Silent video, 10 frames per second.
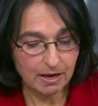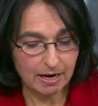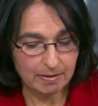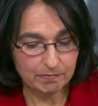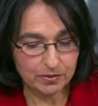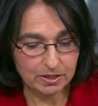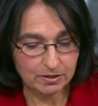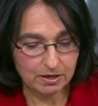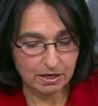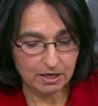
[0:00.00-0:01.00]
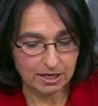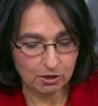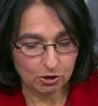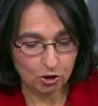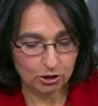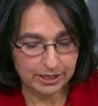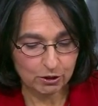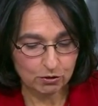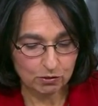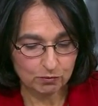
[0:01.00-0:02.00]
um, an, an
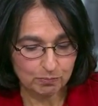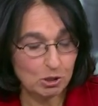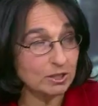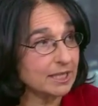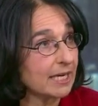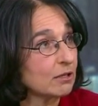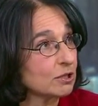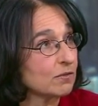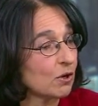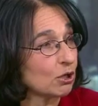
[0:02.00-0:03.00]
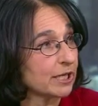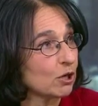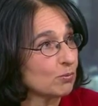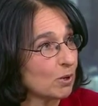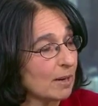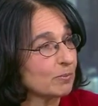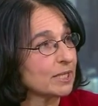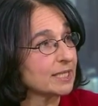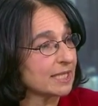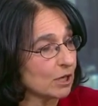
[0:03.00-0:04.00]
REO, the bulk sales of REO
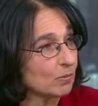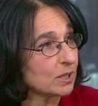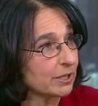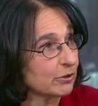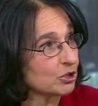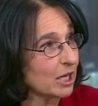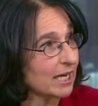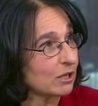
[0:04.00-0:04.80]
properties to help clear What's the